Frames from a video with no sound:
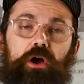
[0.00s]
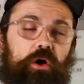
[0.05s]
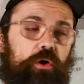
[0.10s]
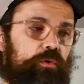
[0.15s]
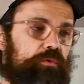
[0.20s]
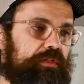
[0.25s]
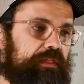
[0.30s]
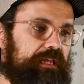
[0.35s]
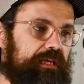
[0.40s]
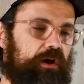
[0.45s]

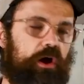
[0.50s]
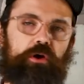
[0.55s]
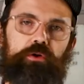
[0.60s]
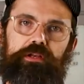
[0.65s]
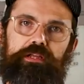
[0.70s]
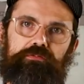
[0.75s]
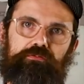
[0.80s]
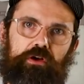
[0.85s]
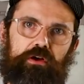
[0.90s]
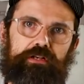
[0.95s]
Hold the
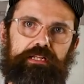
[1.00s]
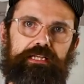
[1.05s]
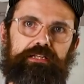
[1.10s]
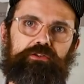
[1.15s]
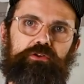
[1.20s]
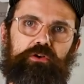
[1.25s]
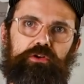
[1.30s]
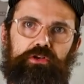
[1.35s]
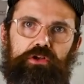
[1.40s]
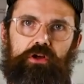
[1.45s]
honing rod in
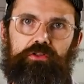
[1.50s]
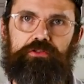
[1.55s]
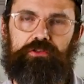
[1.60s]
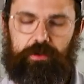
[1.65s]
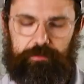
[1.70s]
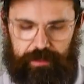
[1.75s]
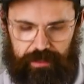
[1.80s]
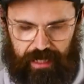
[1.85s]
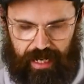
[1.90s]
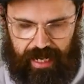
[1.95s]
your
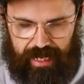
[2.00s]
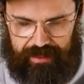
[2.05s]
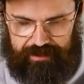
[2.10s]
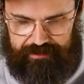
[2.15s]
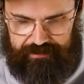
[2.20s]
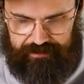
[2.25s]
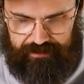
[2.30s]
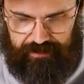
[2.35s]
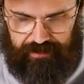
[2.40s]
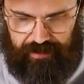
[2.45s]
non-dominant hand